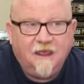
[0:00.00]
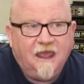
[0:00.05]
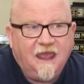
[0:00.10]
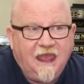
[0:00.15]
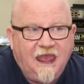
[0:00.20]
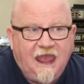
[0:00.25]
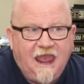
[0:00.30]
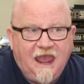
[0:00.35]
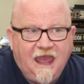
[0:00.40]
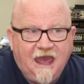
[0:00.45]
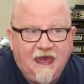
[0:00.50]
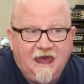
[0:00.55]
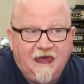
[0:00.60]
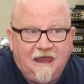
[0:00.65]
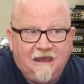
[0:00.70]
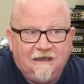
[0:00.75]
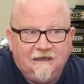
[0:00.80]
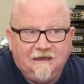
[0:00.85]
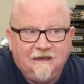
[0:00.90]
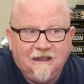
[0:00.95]

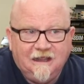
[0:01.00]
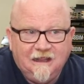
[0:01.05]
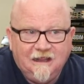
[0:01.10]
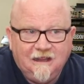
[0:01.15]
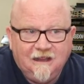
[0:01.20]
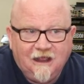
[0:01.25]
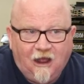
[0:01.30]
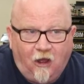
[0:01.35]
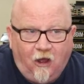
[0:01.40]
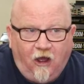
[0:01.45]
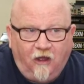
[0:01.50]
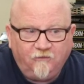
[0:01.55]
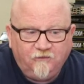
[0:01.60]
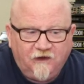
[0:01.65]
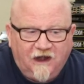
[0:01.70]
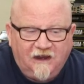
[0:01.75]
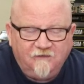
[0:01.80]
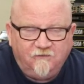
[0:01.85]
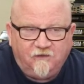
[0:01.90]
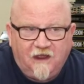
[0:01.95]
And often
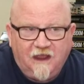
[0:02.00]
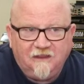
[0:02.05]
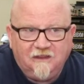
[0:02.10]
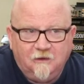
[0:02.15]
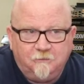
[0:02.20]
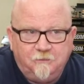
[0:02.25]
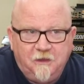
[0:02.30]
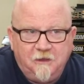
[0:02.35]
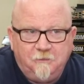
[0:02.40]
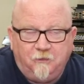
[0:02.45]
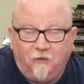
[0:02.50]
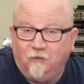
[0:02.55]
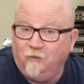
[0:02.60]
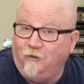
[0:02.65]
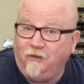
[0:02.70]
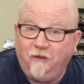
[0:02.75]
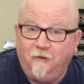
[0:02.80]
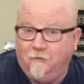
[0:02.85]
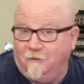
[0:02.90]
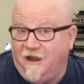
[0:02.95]
I find that people are
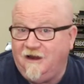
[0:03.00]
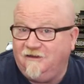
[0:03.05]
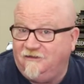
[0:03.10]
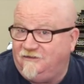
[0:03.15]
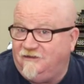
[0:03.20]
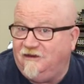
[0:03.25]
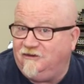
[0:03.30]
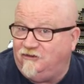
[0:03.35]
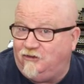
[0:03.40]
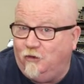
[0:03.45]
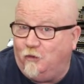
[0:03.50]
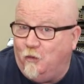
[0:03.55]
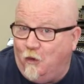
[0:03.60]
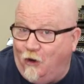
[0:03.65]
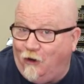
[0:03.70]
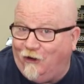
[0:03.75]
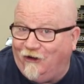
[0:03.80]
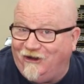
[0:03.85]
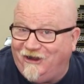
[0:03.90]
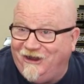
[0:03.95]
really reticent to
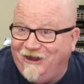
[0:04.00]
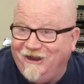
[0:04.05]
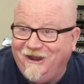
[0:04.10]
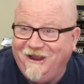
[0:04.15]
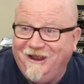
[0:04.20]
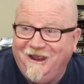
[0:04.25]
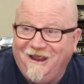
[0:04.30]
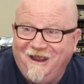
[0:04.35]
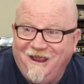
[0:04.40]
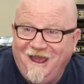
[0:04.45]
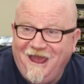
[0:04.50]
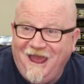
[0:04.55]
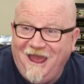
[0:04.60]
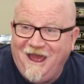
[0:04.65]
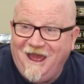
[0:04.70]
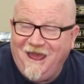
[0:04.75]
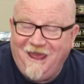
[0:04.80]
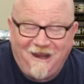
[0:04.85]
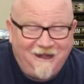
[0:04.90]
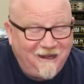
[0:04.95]
work.
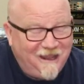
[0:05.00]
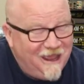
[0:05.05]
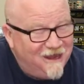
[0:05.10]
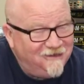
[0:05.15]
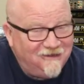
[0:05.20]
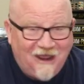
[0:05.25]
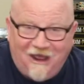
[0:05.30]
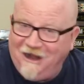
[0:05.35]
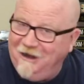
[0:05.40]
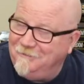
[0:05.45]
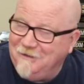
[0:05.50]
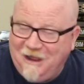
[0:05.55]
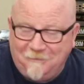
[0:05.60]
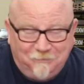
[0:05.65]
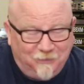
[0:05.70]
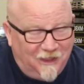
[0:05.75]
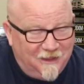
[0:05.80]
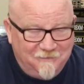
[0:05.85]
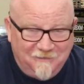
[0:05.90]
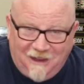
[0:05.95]
And again, Don, I'm not
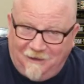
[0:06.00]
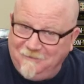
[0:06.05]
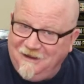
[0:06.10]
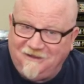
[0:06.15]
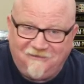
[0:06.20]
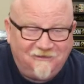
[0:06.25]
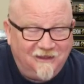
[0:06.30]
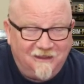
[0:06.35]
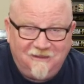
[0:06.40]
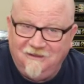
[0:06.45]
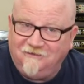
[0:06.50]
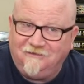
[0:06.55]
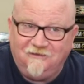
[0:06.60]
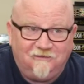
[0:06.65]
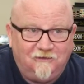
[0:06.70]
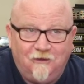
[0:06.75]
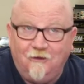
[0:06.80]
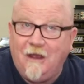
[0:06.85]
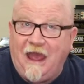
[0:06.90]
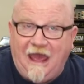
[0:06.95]
blaming, I'm not saying this is
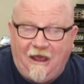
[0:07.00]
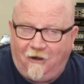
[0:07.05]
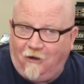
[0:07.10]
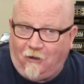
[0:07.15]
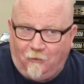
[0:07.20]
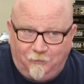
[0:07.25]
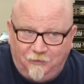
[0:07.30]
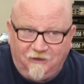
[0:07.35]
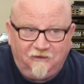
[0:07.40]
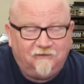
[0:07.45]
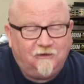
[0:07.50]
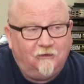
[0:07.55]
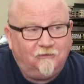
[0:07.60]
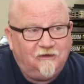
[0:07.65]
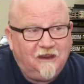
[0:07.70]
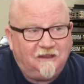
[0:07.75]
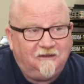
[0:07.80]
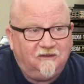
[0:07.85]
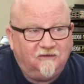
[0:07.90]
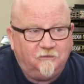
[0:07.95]
you at all. Please don't
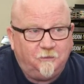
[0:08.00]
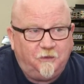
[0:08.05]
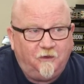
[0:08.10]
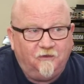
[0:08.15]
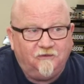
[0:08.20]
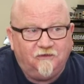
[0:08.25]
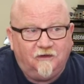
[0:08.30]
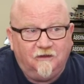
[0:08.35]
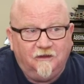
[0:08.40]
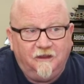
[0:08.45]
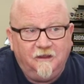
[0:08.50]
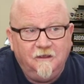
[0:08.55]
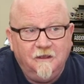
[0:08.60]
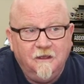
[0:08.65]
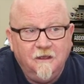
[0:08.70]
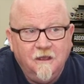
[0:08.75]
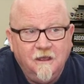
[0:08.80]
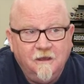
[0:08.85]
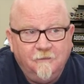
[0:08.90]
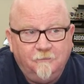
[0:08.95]
take this personally,
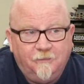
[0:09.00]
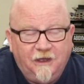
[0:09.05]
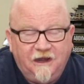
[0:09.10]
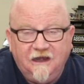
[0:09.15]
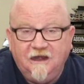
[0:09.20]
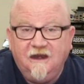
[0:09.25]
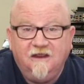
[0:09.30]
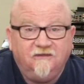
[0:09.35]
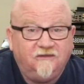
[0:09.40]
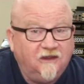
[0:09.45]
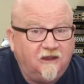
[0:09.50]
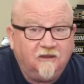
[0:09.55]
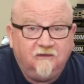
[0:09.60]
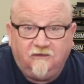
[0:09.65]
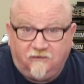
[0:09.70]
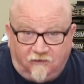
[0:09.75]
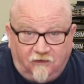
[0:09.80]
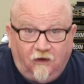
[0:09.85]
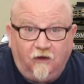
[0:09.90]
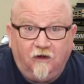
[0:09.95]
but it is a
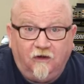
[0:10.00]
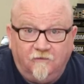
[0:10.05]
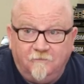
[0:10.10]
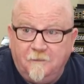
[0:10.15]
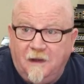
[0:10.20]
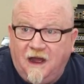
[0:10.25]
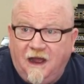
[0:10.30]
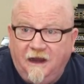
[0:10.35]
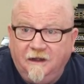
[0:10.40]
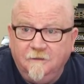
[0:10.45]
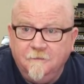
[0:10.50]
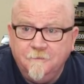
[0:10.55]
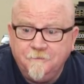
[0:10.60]
concern of mine.